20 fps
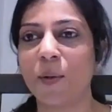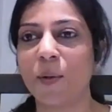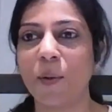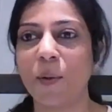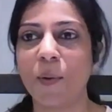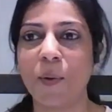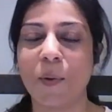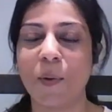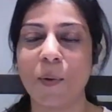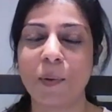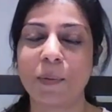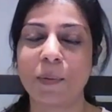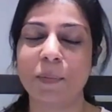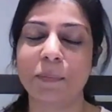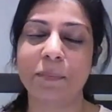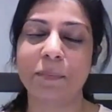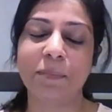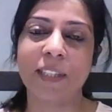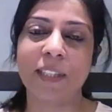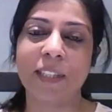So
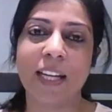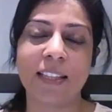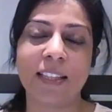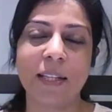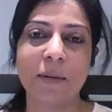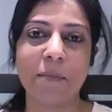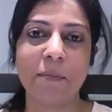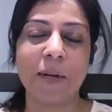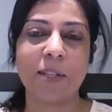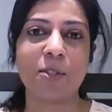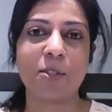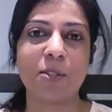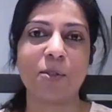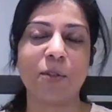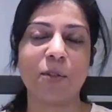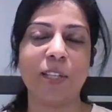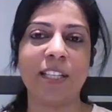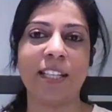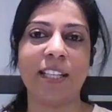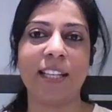nothing much
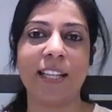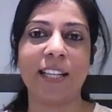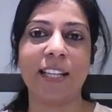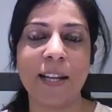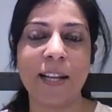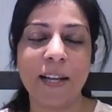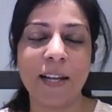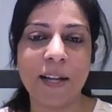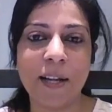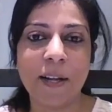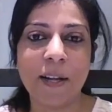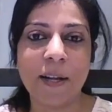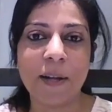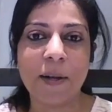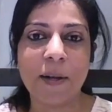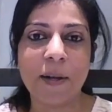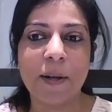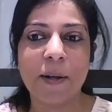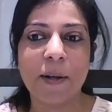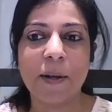really
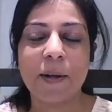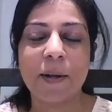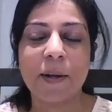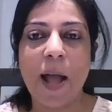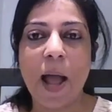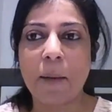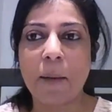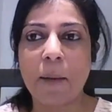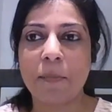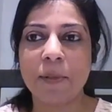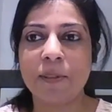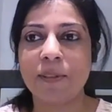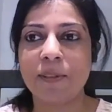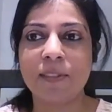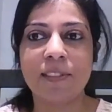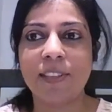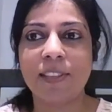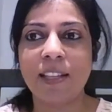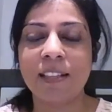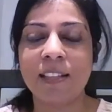
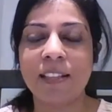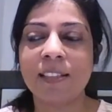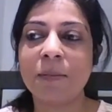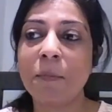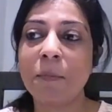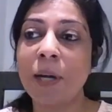happened since.